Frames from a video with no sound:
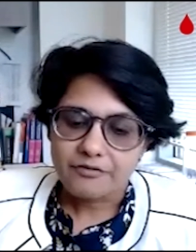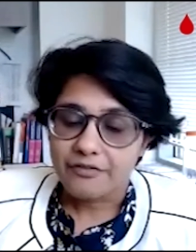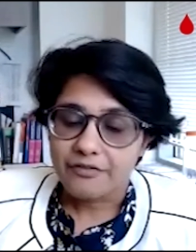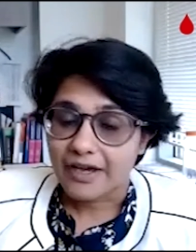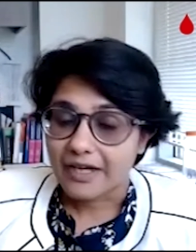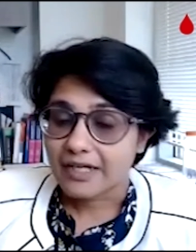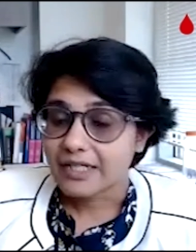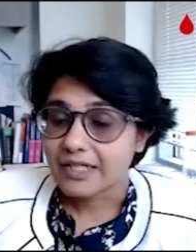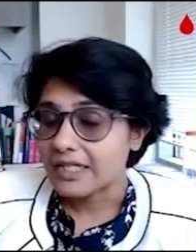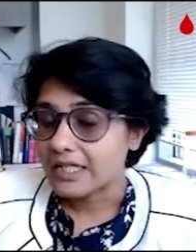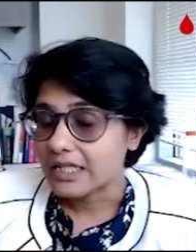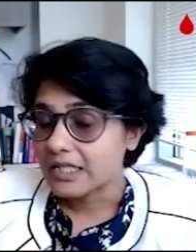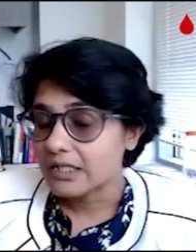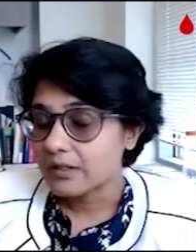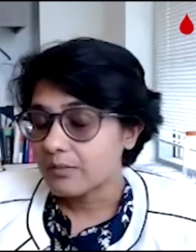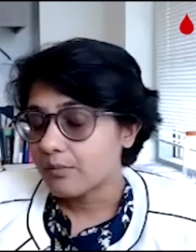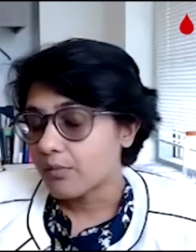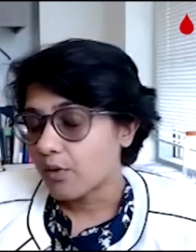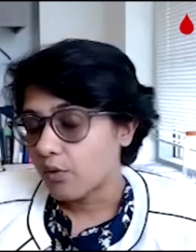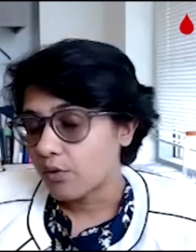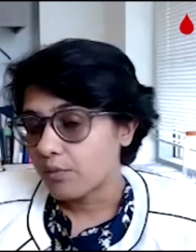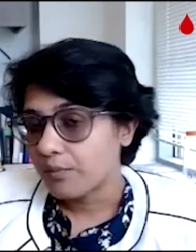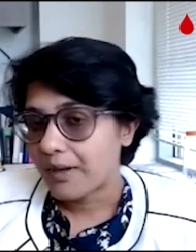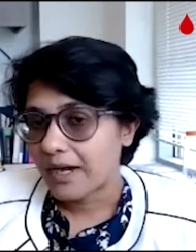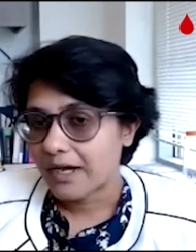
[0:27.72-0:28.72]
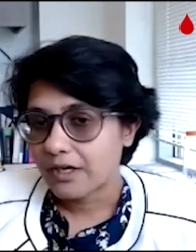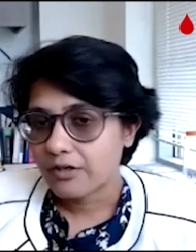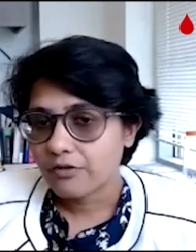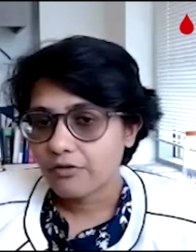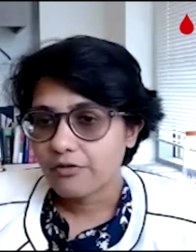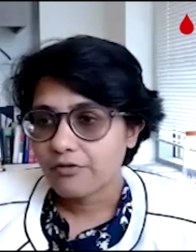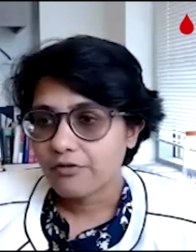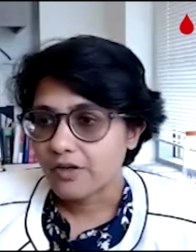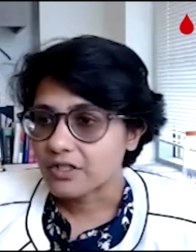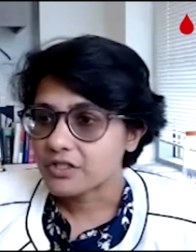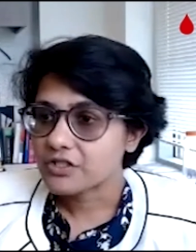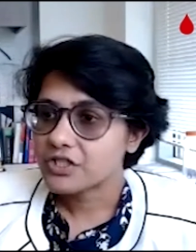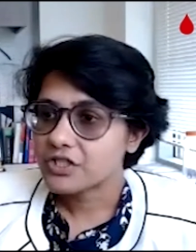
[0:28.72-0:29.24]
affecting the bone marrow
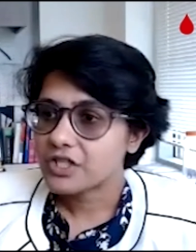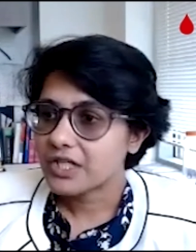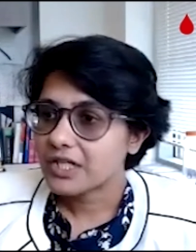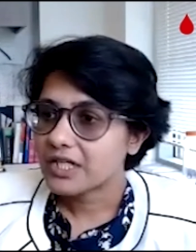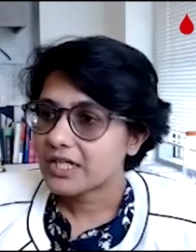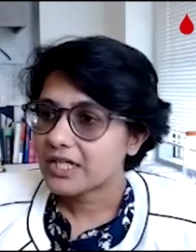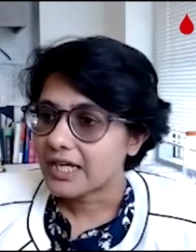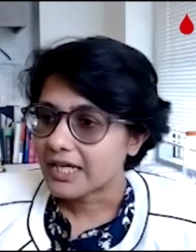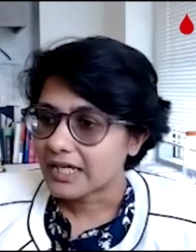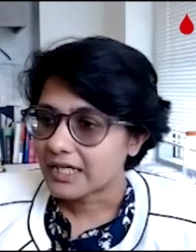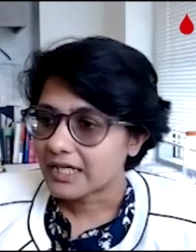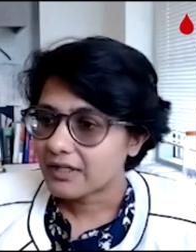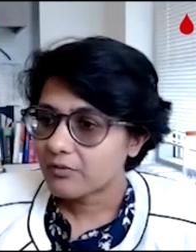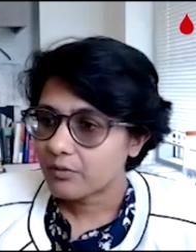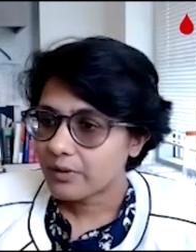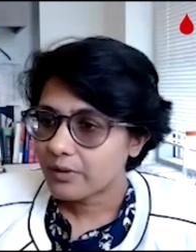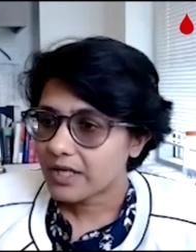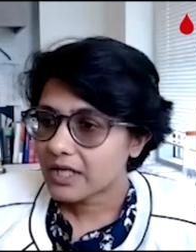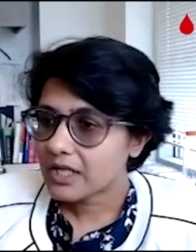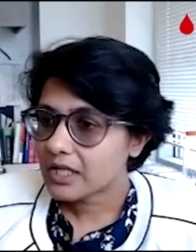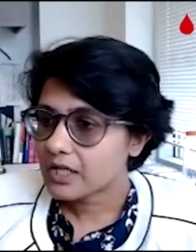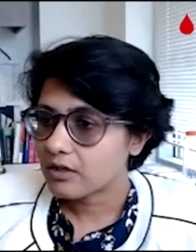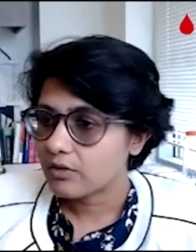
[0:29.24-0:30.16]
function in a negative way.